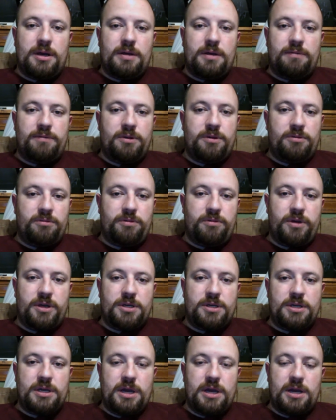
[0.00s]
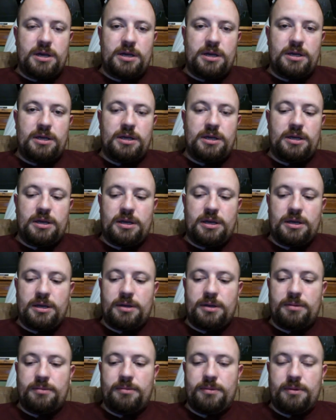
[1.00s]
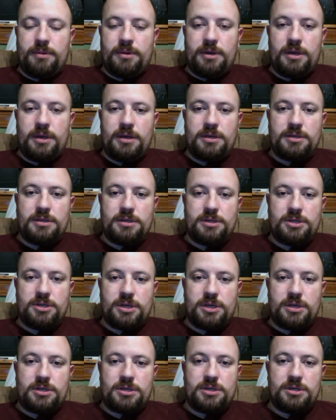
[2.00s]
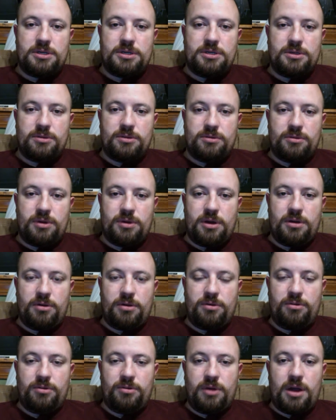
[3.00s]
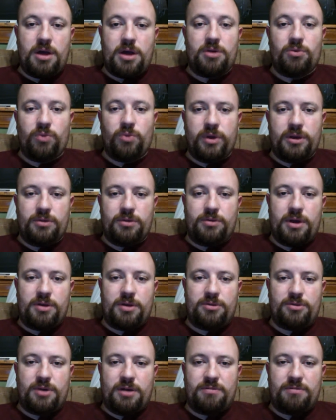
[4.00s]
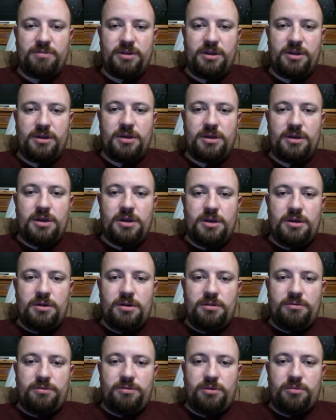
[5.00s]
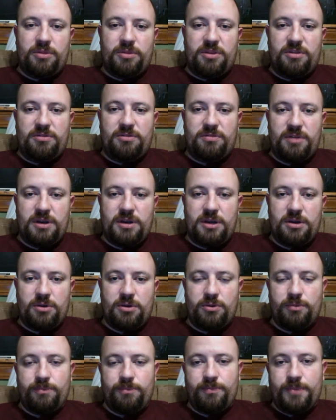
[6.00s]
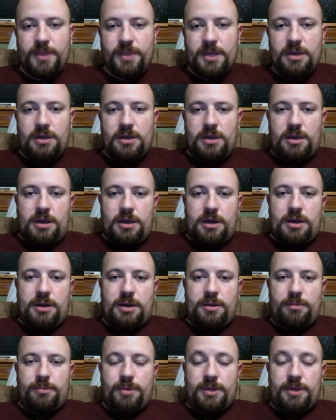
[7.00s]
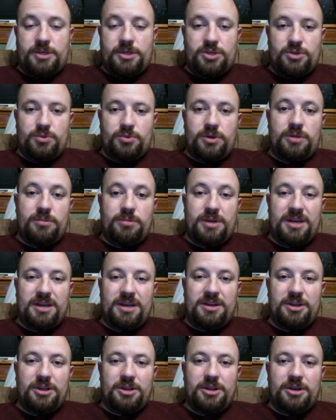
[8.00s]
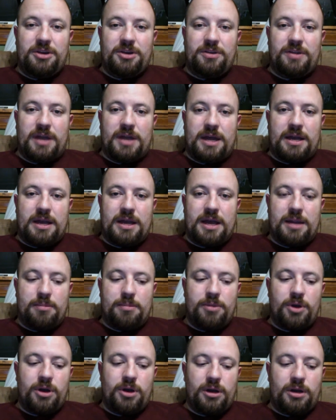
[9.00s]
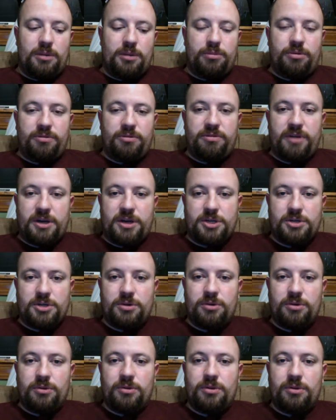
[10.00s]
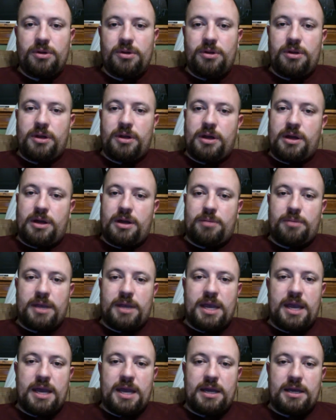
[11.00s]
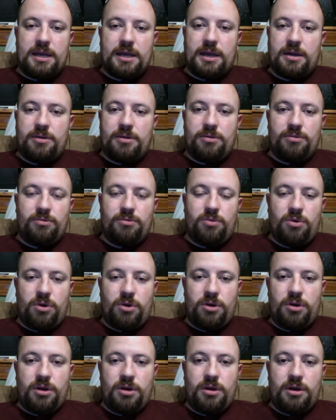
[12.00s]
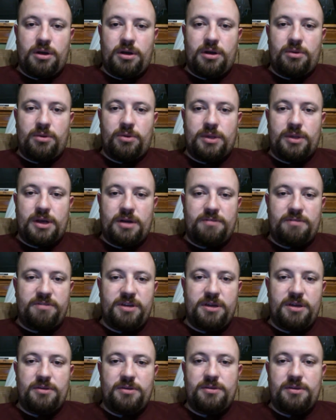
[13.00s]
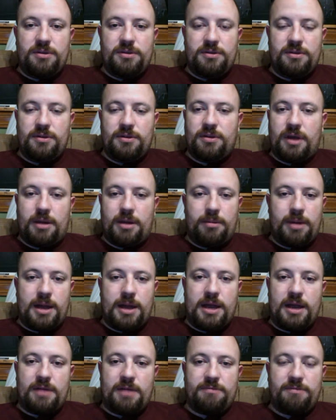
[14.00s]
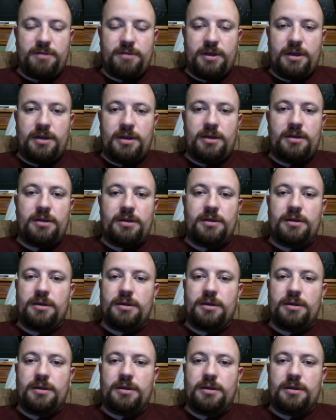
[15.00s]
feel free to get any suggestions on how to winterize your RV from this video. I just want to make it clear that I'm not a professional mechanic. I don't work with RVs. I have a